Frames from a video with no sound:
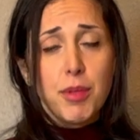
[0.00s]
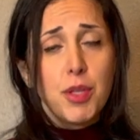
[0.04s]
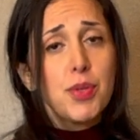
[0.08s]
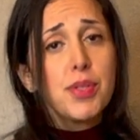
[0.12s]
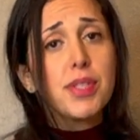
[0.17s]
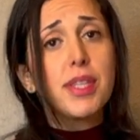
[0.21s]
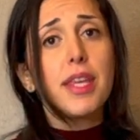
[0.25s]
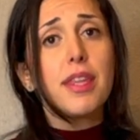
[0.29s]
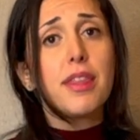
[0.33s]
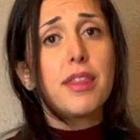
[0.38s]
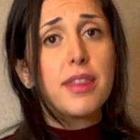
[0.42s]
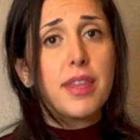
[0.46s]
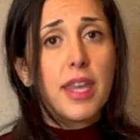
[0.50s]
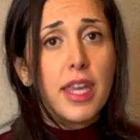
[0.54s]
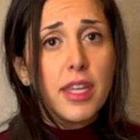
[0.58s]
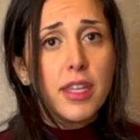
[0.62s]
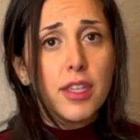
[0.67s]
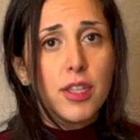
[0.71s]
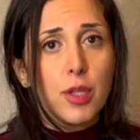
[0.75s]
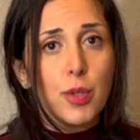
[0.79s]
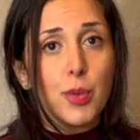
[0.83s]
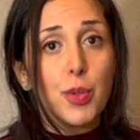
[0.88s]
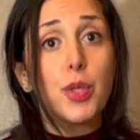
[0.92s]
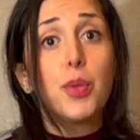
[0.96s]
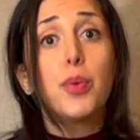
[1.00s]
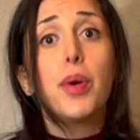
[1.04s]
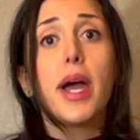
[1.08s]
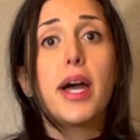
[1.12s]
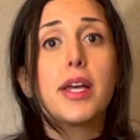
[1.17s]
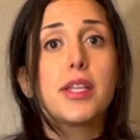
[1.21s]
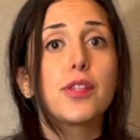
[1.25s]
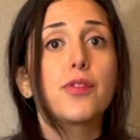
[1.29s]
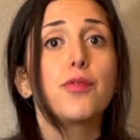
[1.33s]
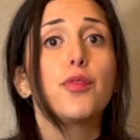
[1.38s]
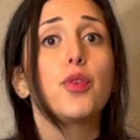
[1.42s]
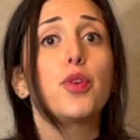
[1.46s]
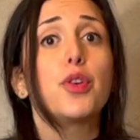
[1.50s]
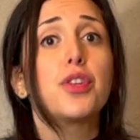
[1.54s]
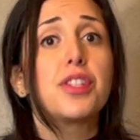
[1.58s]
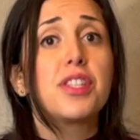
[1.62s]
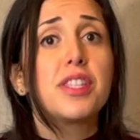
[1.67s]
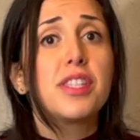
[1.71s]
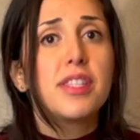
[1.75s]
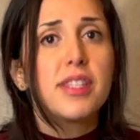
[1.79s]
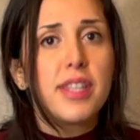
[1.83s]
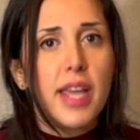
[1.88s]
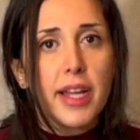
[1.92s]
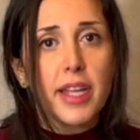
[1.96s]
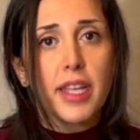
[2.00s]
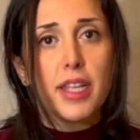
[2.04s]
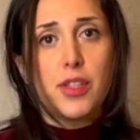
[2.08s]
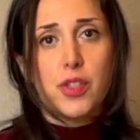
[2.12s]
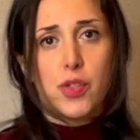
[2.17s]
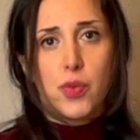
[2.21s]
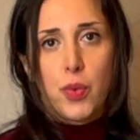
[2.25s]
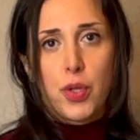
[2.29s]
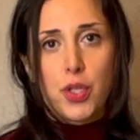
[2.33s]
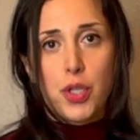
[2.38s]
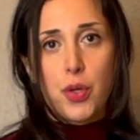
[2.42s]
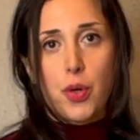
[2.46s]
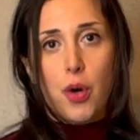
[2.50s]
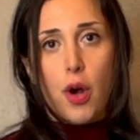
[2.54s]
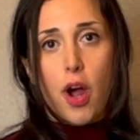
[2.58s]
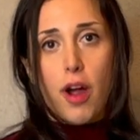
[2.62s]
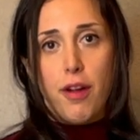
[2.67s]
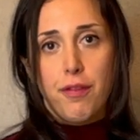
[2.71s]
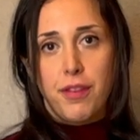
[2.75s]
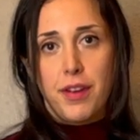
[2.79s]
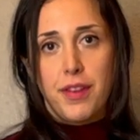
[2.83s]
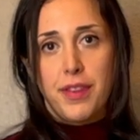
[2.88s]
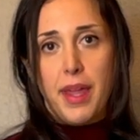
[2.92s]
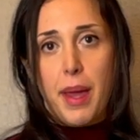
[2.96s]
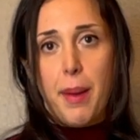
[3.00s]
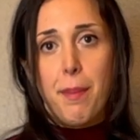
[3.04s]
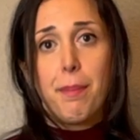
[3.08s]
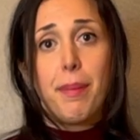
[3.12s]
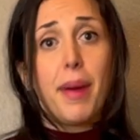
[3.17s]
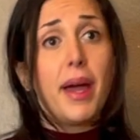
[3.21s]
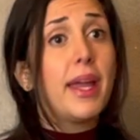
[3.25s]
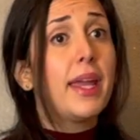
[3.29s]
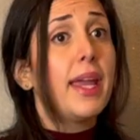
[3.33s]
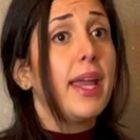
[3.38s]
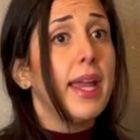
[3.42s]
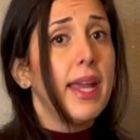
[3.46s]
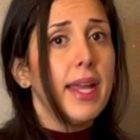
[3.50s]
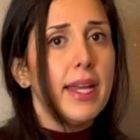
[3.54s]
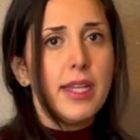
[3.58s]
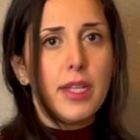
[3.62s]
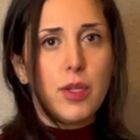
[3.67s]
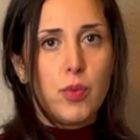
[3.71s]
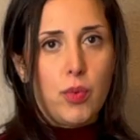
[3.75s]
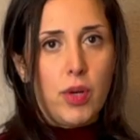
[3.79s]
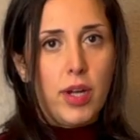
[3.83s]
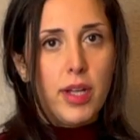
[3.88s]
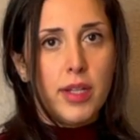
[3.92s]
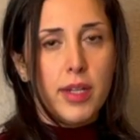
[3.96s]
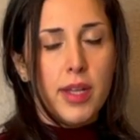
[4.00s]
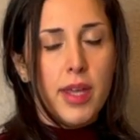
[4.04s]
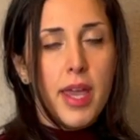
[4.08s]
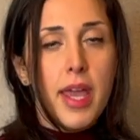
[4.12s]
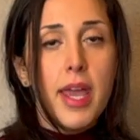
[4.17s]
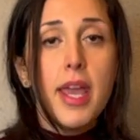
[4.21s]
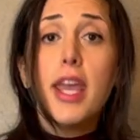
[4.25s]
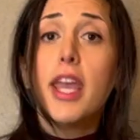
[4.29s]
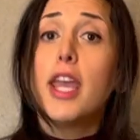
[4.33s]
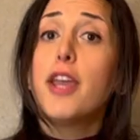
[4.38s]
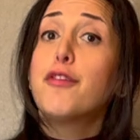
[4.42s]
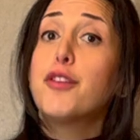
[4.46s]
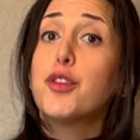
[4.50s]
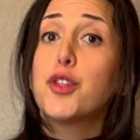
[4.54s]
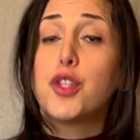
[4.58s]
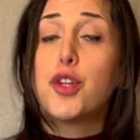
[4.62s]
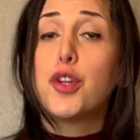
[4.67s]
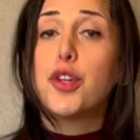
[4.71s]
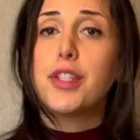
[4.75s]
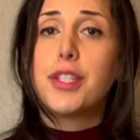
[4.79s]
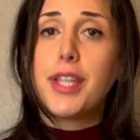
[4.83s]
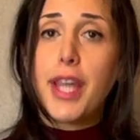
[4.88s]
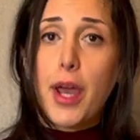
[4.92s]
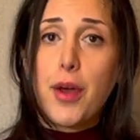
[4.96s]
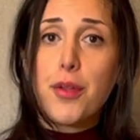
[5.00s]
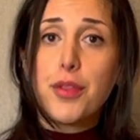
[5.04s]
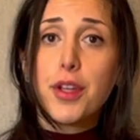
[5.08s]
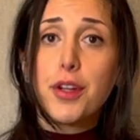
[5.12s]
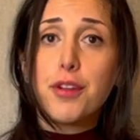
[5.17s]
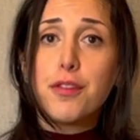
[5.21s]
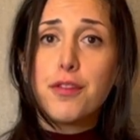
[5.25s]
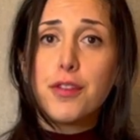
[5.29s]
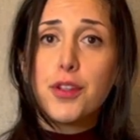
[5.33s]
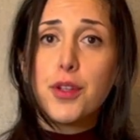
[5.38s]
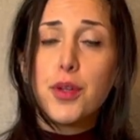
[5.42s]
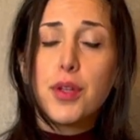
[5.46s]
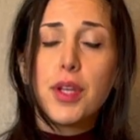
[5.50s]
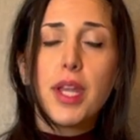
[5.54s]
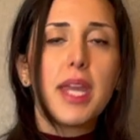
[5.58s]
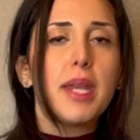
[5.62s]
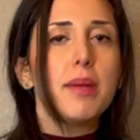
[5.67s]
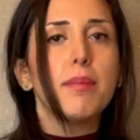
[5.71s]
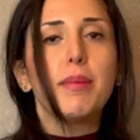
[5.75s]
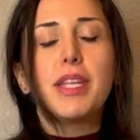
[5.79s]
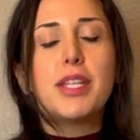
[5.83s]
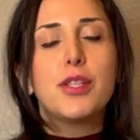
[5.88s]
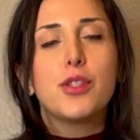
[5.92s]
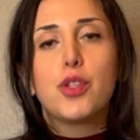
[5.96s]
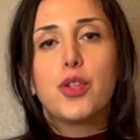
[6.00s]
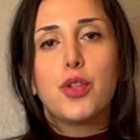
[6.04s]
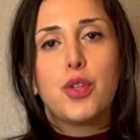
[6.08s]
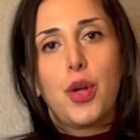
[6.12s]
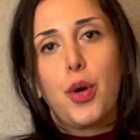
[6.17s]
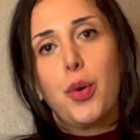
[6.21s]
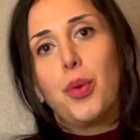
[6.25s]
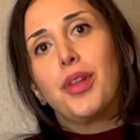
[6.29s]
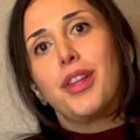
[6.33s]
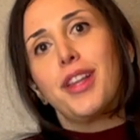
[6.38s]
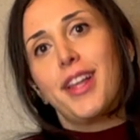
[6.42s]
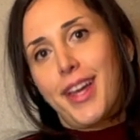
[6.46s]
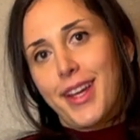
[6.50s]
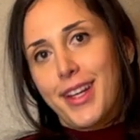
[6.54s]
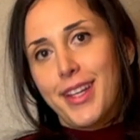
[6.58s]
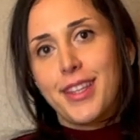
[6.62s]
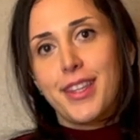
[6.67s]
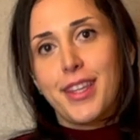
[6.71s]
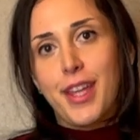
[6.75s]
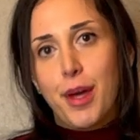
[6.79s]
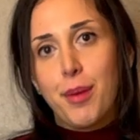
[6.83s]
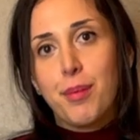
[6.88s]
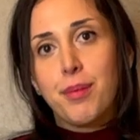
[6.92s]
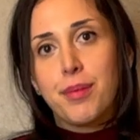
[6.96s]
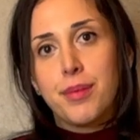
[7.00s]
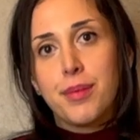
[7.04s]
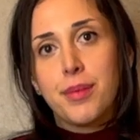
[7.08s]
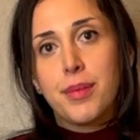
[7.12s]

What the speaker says: You say thank you. You ask for seconds when you're offered them by anyone. If you turn down their food, it means you don't like them.